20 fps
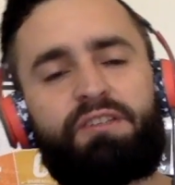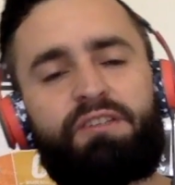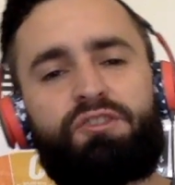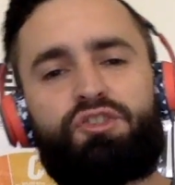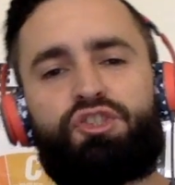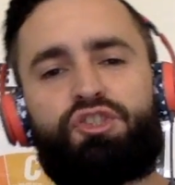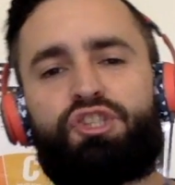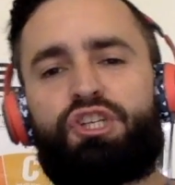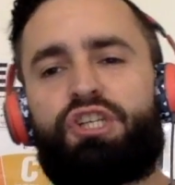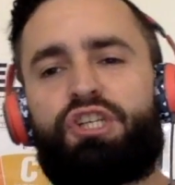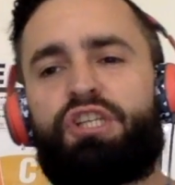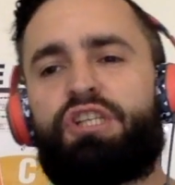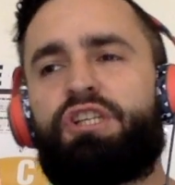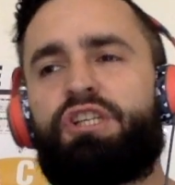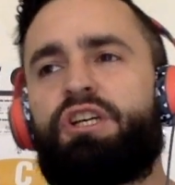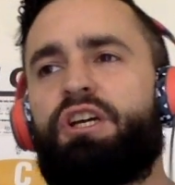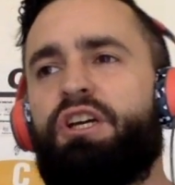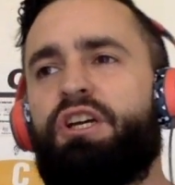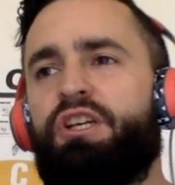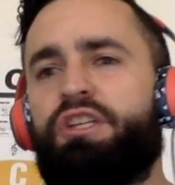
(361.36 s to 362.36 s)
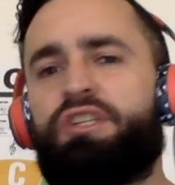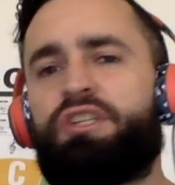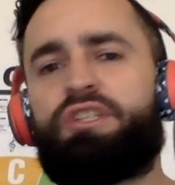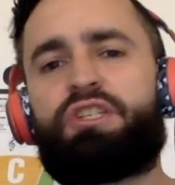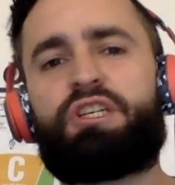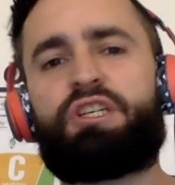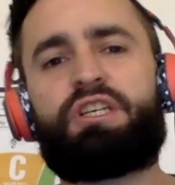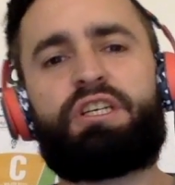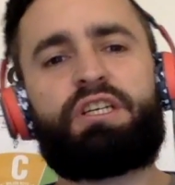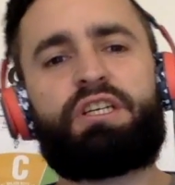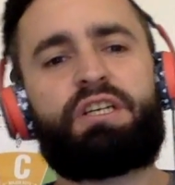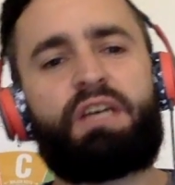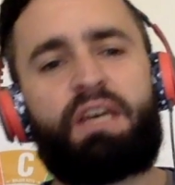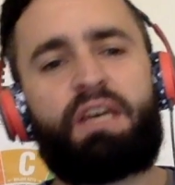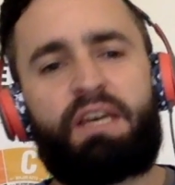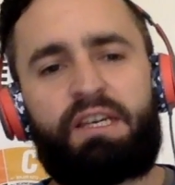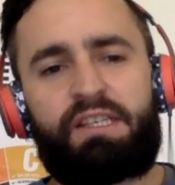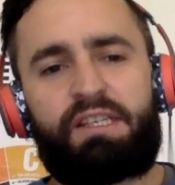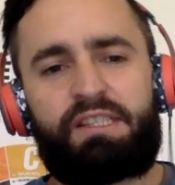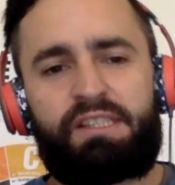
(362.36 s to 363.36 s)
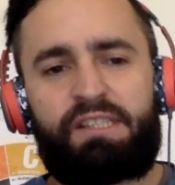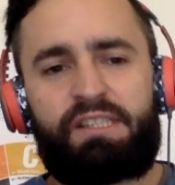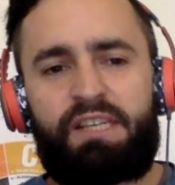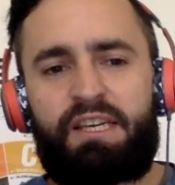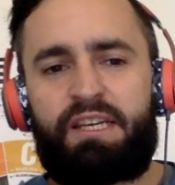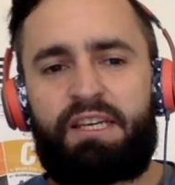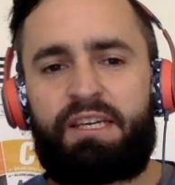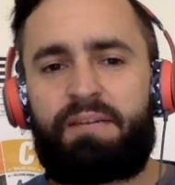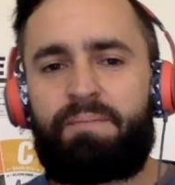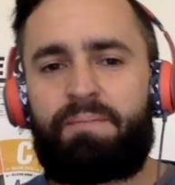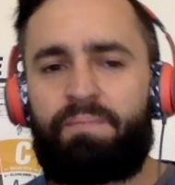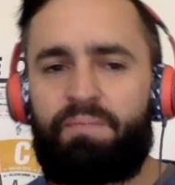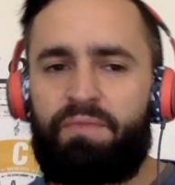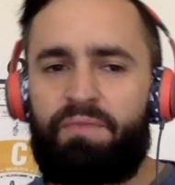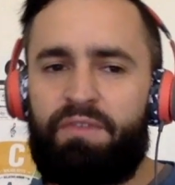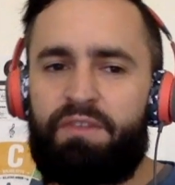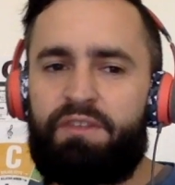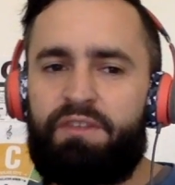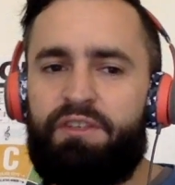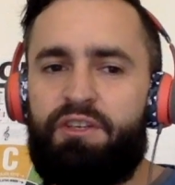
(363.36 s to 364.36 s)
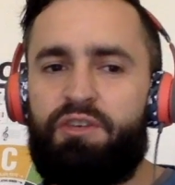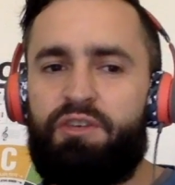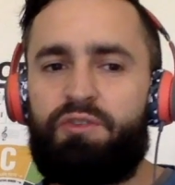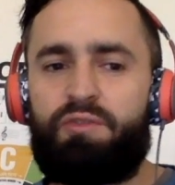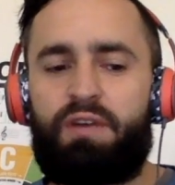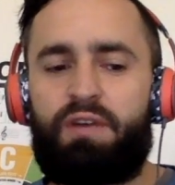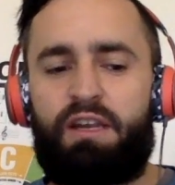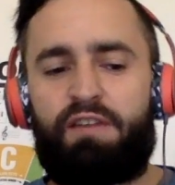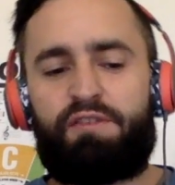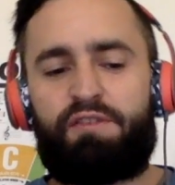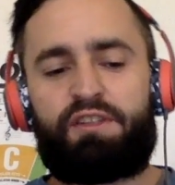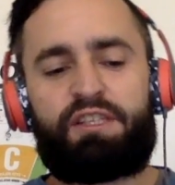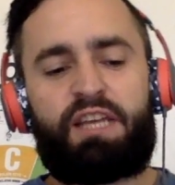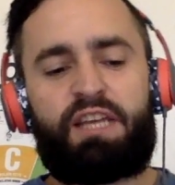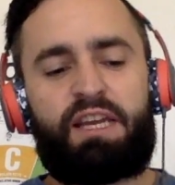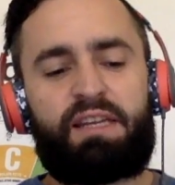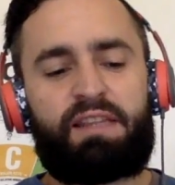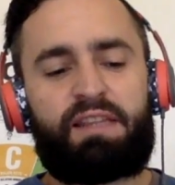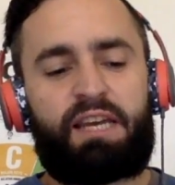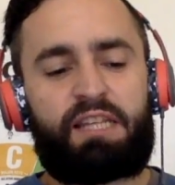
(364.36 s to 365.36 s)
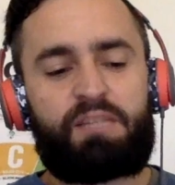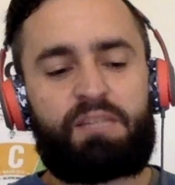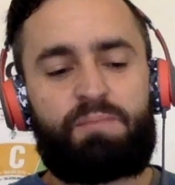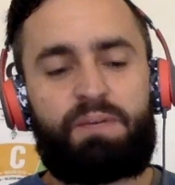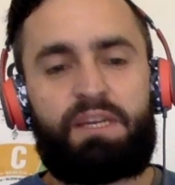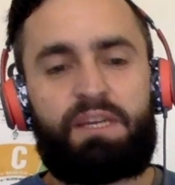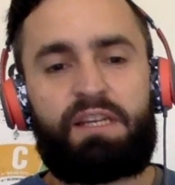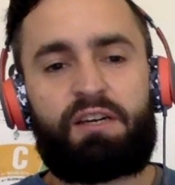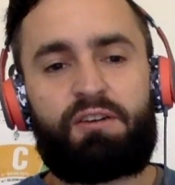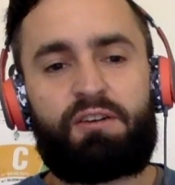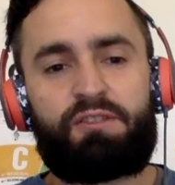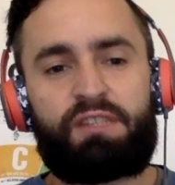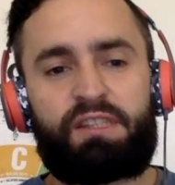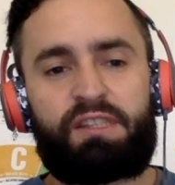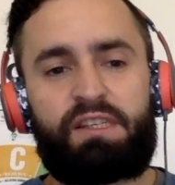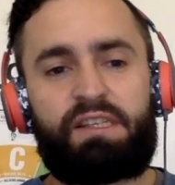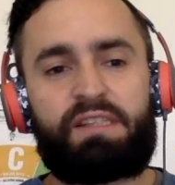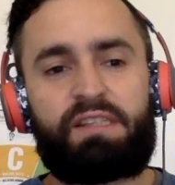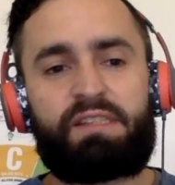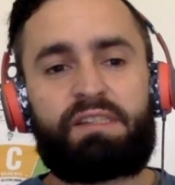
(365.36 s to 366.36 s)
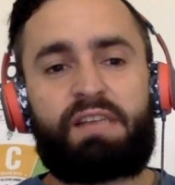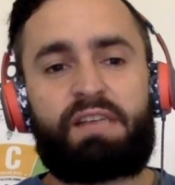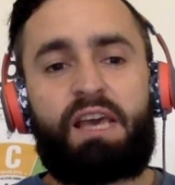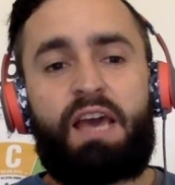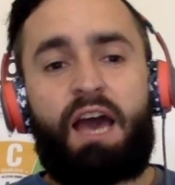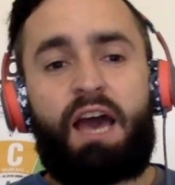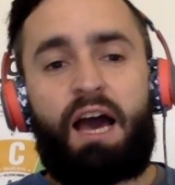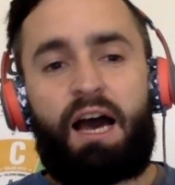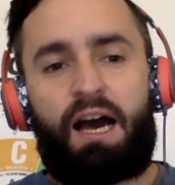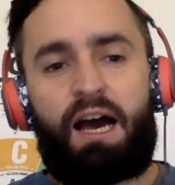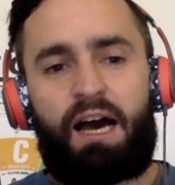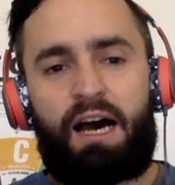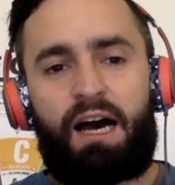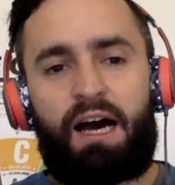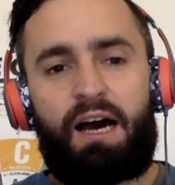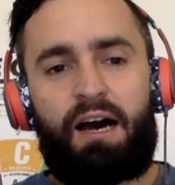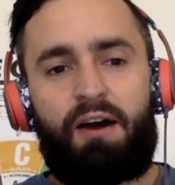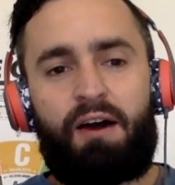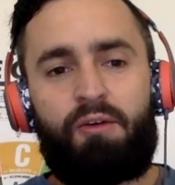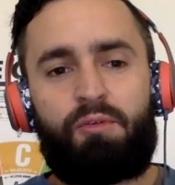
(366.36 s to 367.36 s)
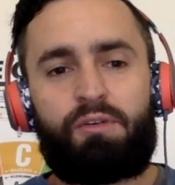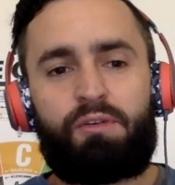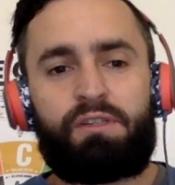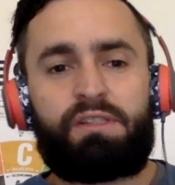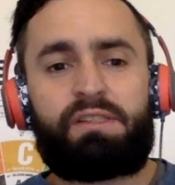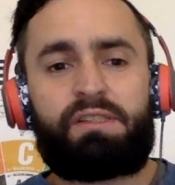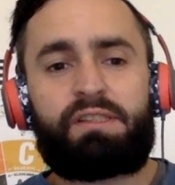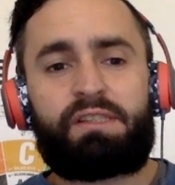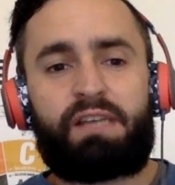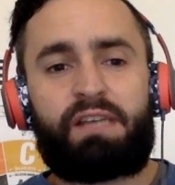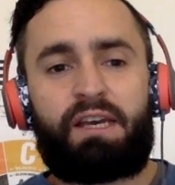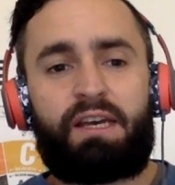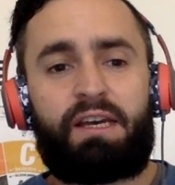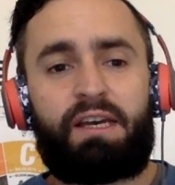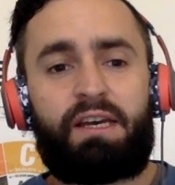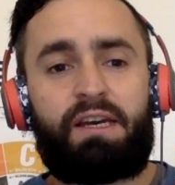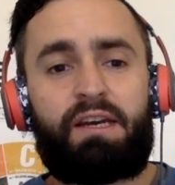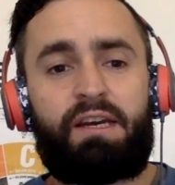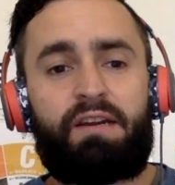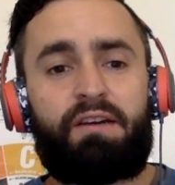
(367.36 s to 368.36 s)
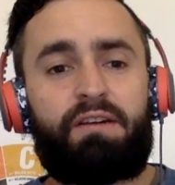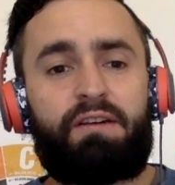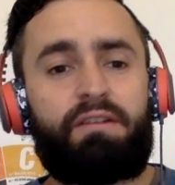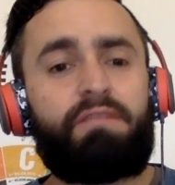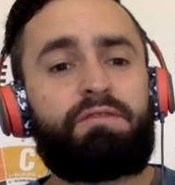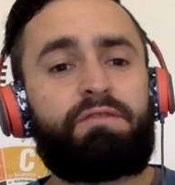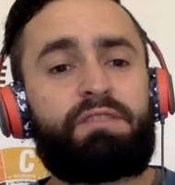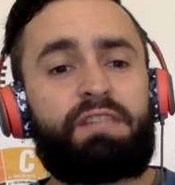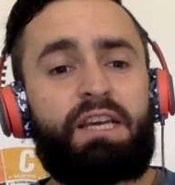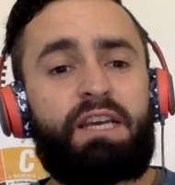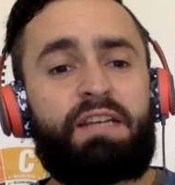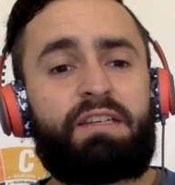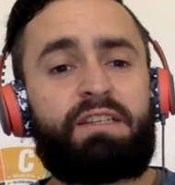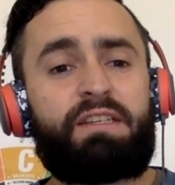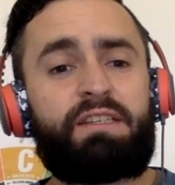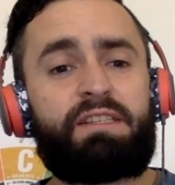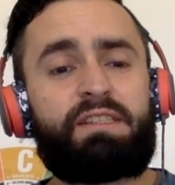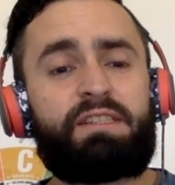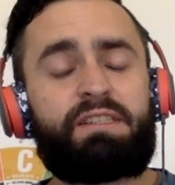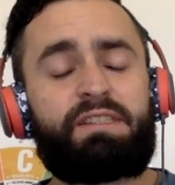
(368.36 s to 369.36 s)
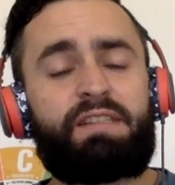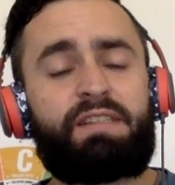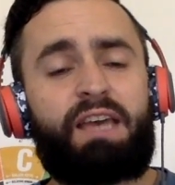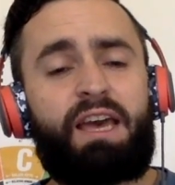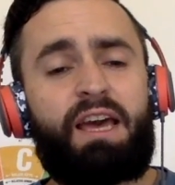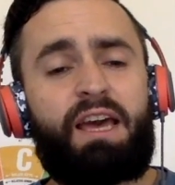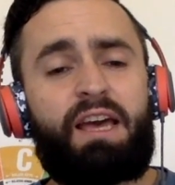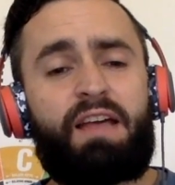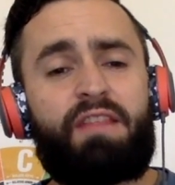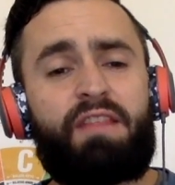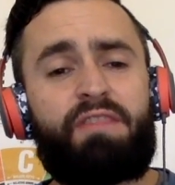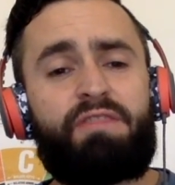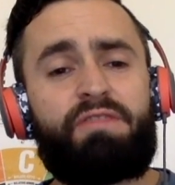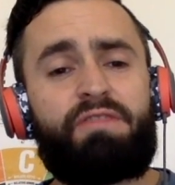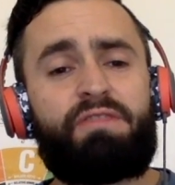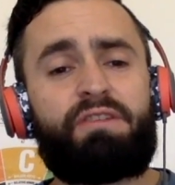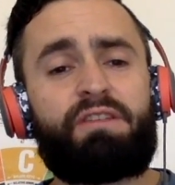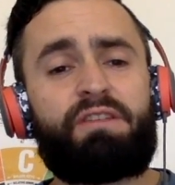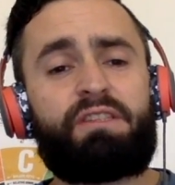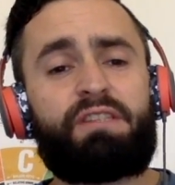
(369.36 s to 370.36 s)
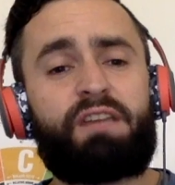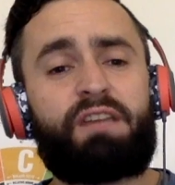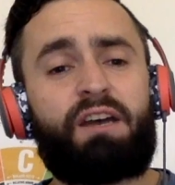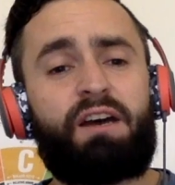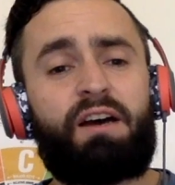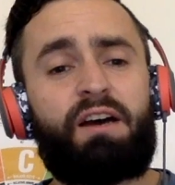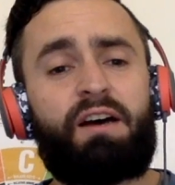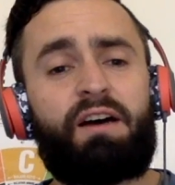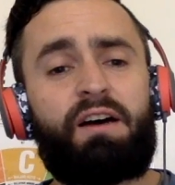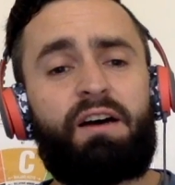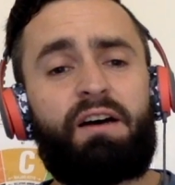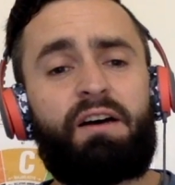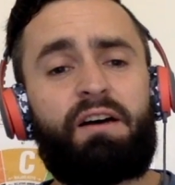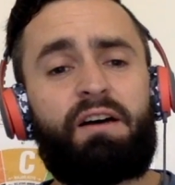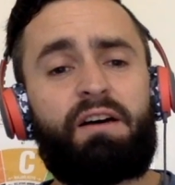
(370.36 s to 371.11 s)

G, G, C, 2. And if you take it that speed, it goes like this. I was scared of dentists and the dark.